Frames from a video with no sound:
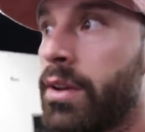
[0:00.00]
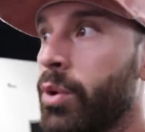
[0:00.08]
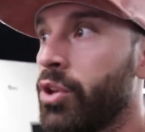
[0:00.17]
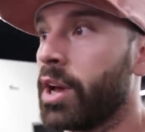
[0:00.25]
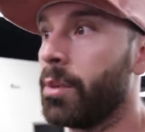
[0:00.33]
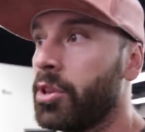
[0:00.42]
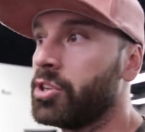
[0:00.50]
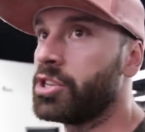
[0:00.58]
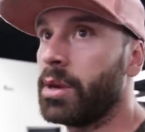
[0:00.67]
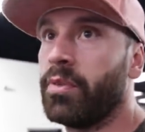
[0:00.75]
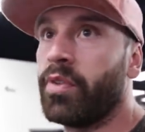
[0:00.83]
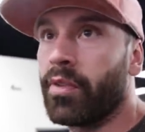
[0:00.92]
when you come to the
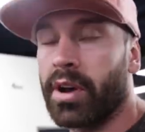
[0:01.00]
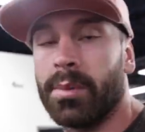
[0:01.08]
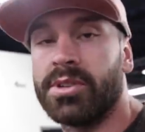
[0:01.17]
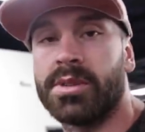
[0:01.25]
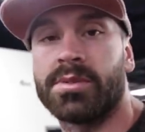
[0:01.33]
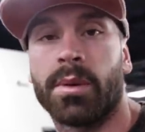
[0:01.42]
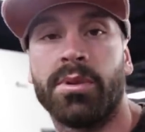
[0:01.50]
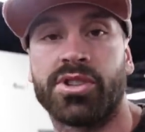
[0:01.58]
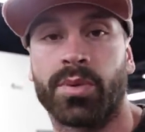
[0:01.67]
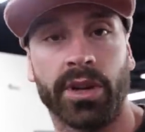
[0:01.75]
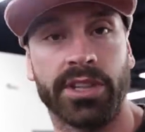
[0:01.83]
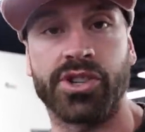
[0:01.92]
gym, if you ever come to the gym, something you
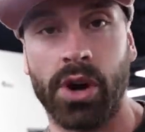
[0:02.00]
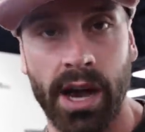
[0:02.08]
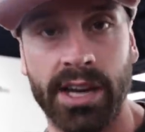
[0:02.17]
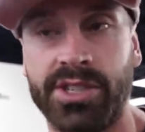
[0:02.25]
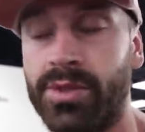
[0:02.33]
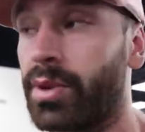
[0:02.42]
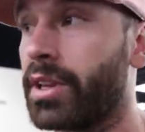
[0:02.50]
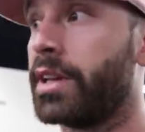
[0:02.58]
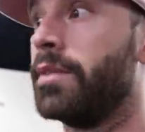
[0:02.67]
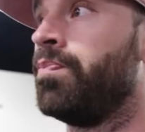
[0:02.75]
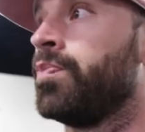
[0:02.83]
should really try, so you really